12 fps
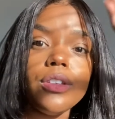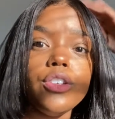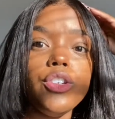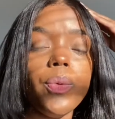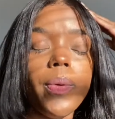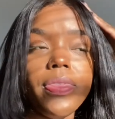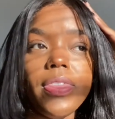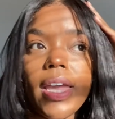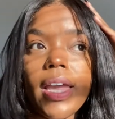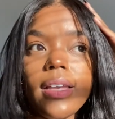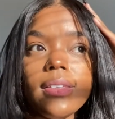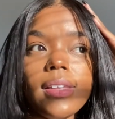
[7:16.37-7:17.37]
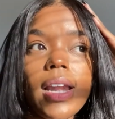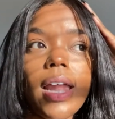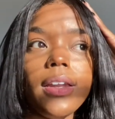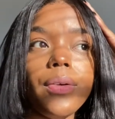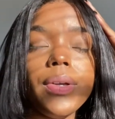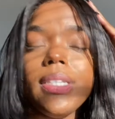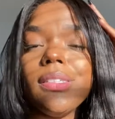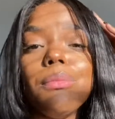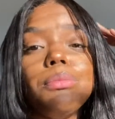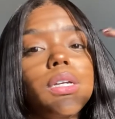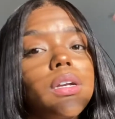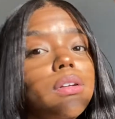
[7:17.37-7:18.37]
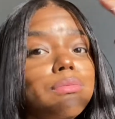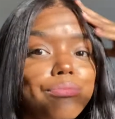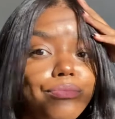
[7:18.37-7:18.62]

doing things that I know he's up there